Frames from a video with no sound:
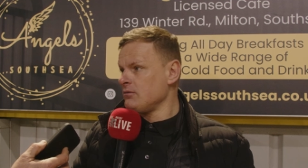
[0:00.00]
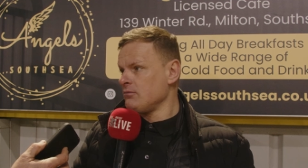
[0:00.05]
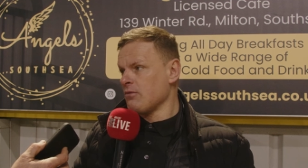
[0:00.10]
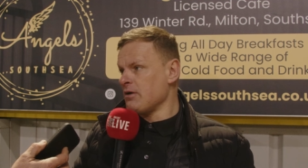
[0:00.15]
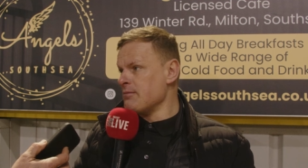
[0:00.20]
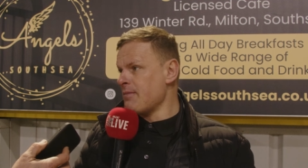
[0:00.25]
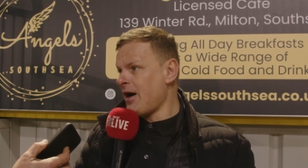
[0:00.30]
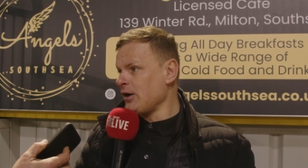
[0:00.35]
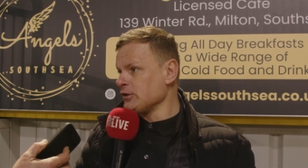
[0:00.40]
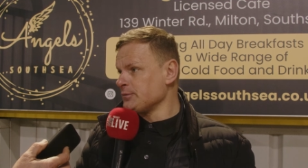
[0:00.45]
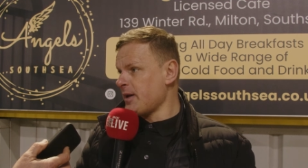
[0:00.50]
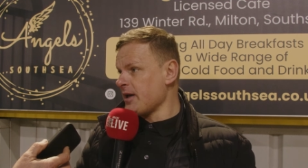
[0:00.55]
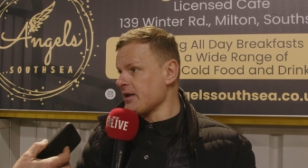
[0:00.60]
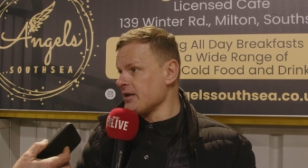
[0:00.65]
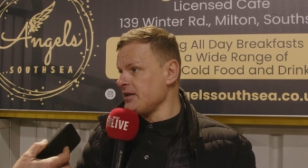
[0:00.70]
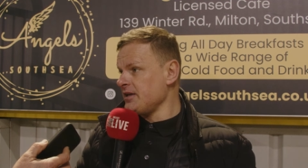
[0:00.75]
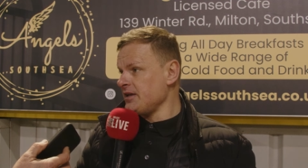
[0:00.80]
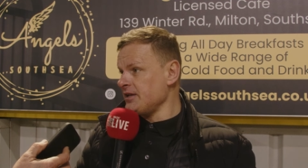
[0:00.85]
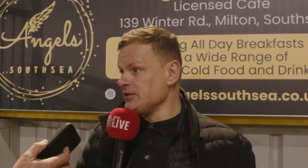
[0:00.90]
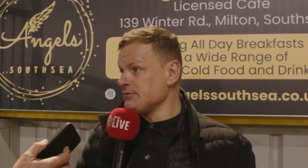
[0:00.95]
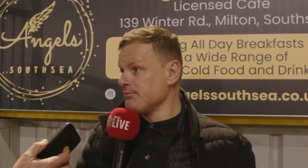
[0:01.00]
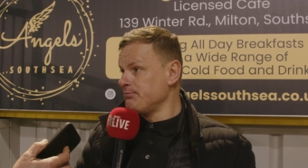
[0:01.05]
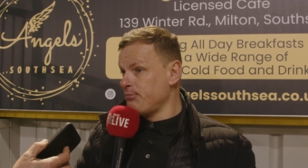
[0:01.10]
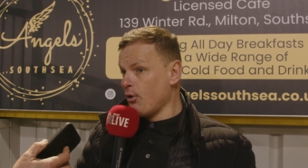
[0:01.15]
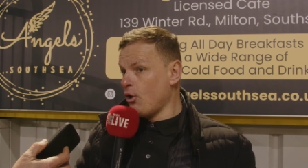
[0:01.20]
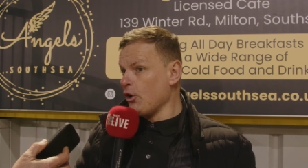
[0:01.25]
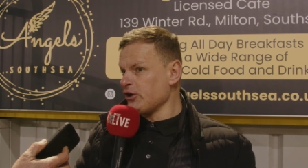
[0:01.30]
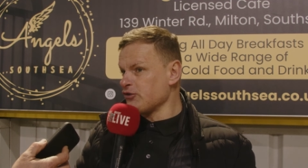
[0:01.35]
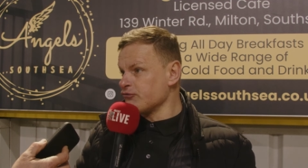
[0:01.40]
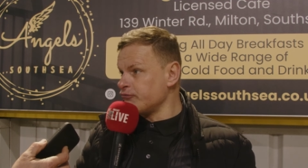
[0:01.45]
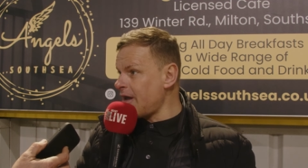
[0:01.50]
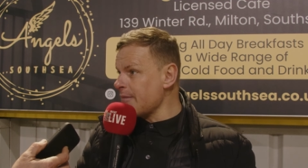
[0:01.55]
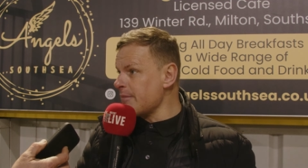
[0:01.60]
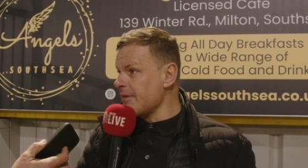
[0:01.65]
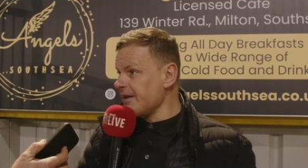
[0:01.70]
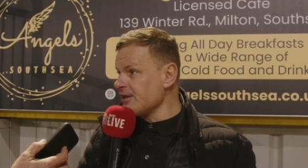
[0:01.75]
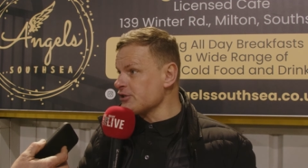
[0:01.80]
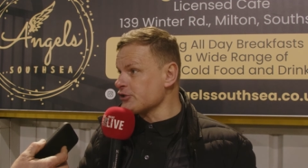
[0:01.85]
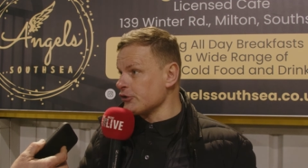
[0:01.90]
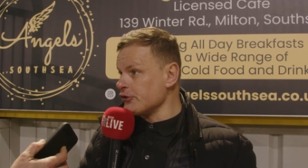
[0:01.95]
we're miles better than these, but it's
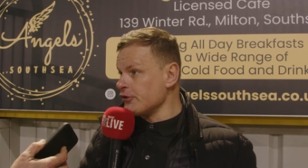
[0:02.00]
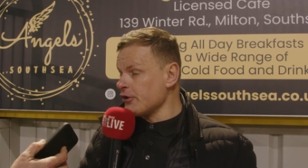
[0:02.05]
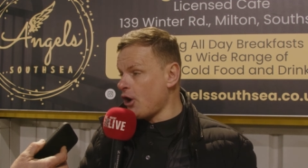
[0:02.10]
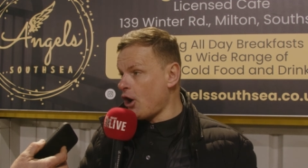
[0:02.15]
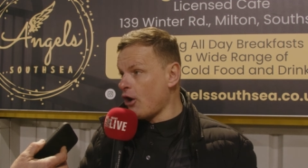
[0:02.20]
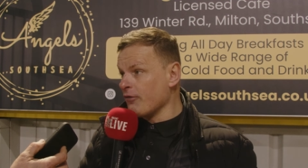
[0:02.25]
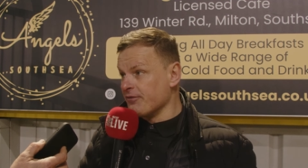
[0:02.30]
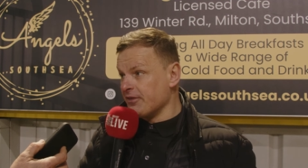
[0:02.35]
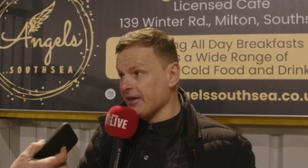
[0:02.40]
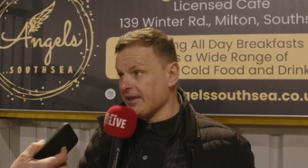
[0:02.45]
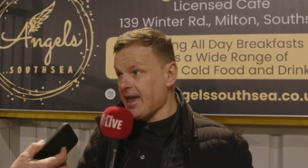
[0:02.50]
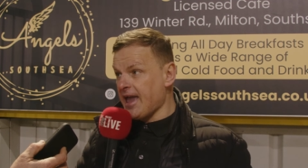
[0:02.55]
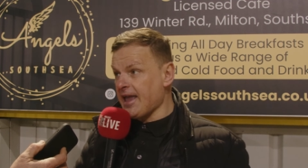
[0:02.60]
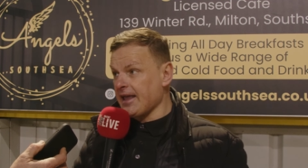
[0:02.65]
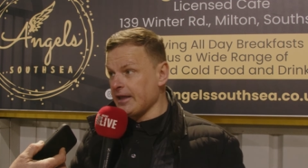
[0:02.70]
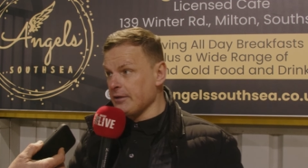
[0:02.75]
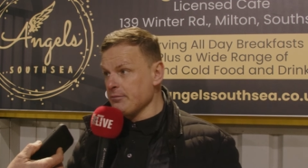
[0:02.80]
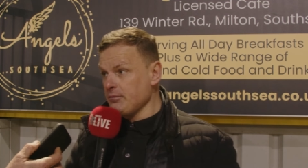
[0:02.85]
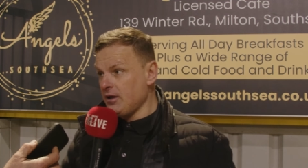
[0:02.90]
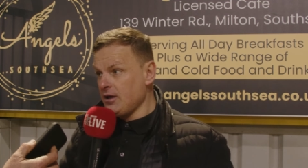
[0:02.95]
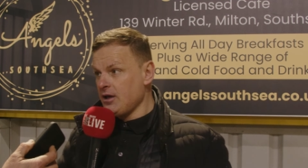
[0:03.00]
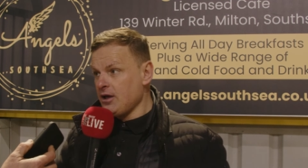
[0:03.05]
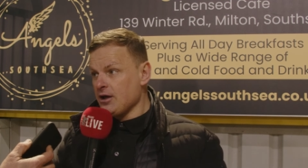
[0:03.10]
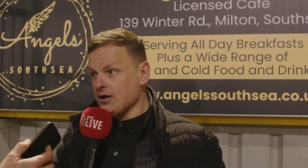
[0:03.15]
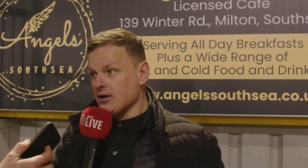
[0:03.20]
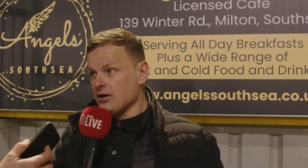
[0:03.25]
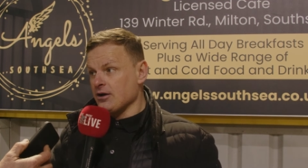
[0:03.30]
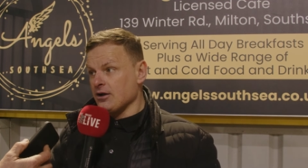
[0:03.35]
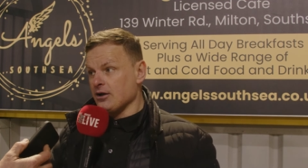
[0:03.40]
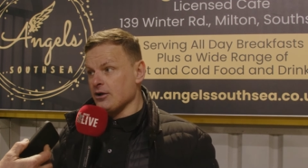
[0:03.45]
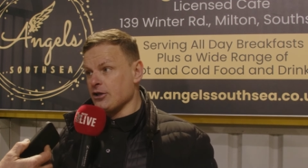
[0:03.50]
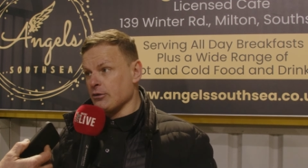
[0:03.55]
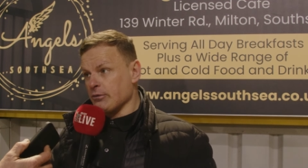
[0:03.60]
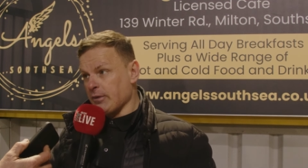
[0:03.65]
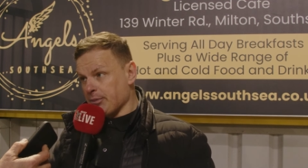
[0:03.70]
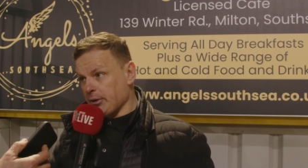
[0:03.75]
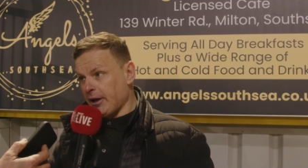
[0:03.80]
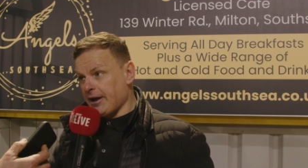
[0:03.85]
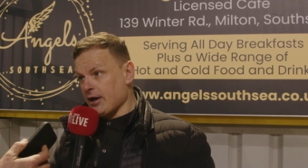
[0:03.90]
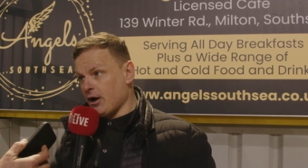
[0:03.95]
reminiscent of the game that
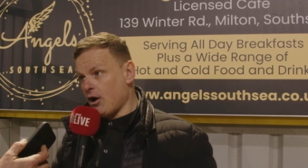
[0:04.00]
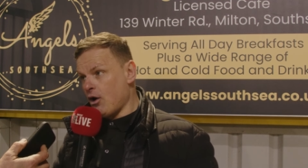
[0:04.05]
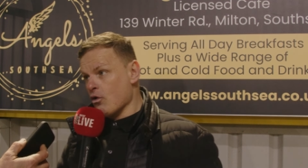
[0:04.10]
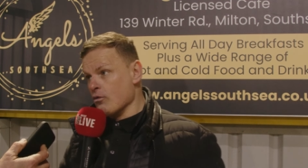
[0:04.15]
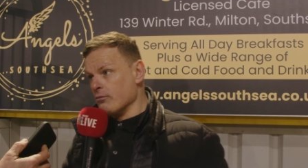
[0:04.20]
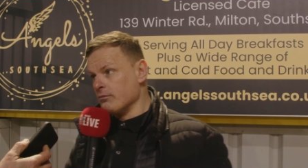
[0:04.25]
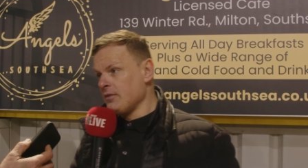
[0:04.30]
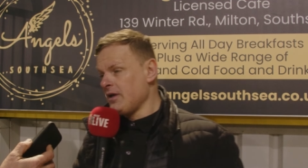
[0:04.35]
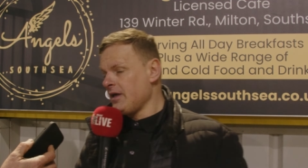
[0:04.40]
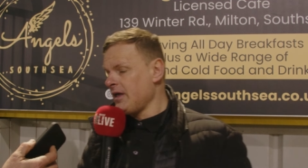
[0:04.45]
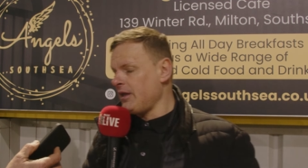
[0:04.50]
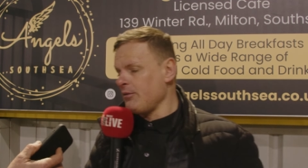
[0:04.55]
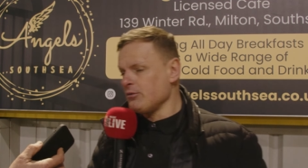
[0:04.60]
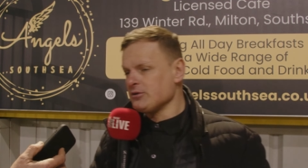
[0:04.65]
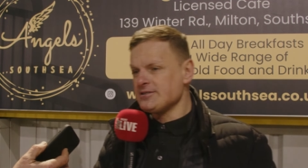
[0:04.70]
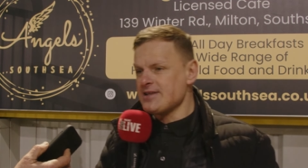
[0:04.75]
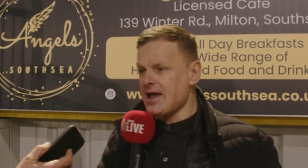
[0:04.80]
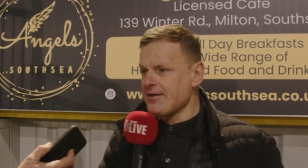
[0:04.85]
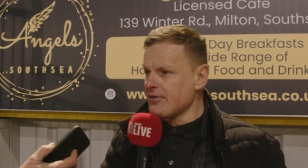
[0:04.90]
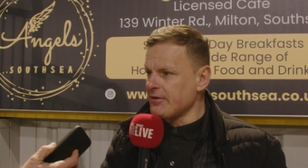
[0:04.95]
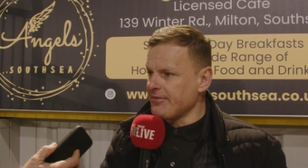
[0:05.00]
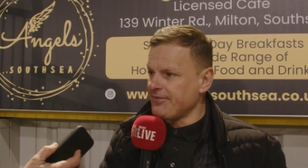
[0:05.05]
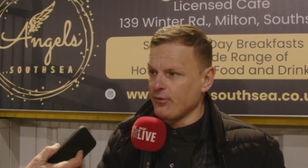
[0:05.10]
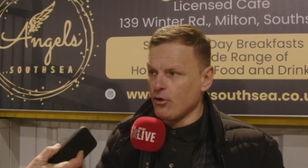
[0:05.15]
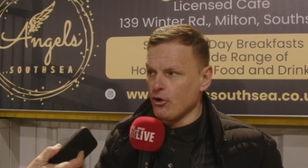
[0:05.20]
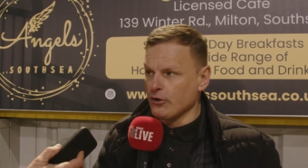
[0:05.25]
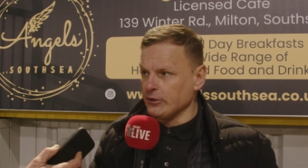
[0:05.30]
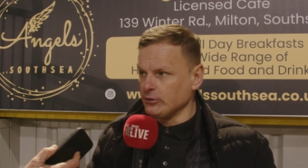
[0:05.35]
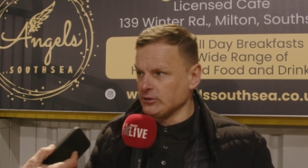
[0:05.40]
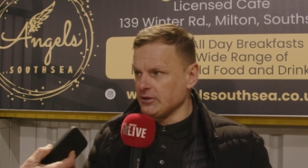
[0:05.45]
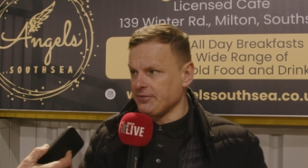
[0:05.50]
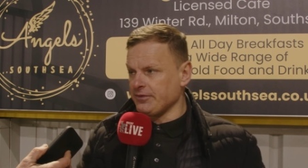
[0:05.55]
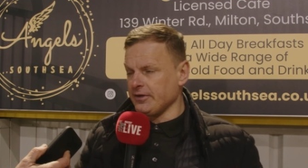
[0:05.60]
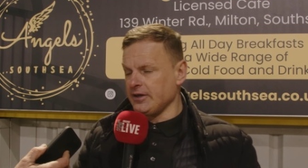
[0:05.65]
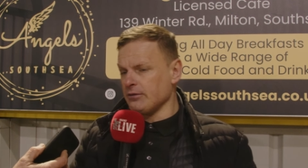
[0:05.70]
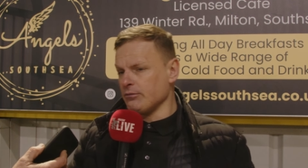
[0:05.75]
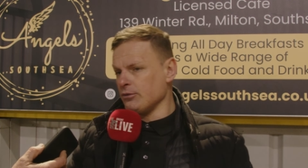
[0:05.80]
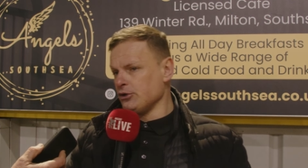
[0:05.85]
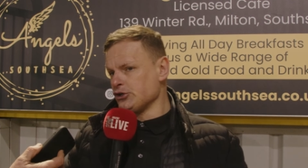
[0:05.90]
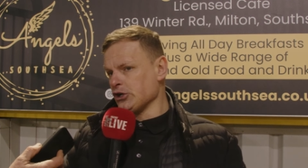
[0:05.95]
we played at home. It was never a 4 0
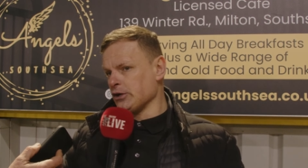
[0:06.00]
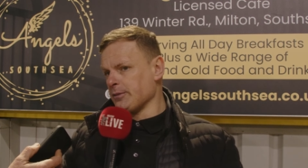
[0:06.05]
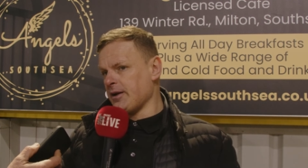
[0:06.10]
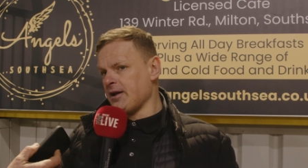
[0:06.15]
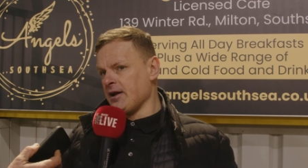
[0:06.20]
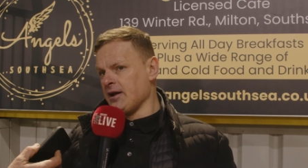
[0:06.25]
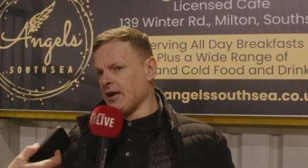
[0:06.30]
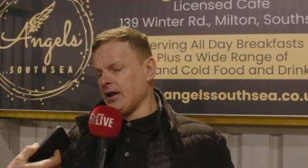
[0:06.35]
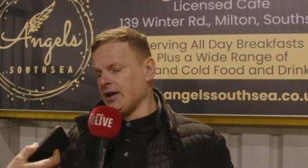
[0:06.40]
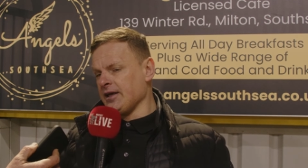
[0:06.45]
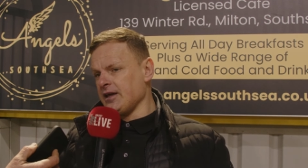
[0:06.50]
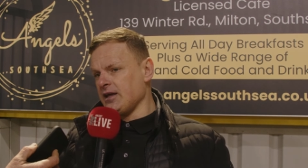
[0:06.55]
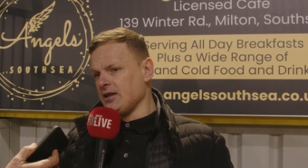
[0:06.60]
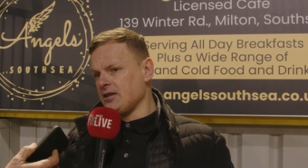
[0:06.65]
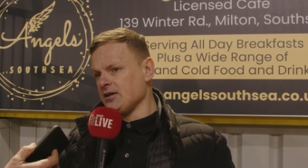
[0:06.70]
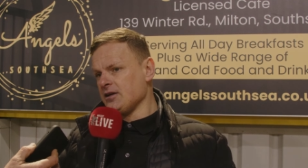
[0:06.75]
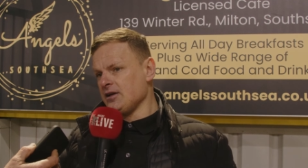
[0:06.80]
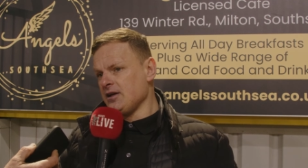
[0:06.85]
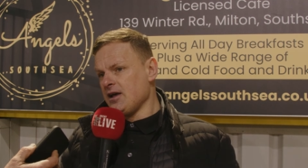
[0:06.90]
defeat. We should have been in the lead.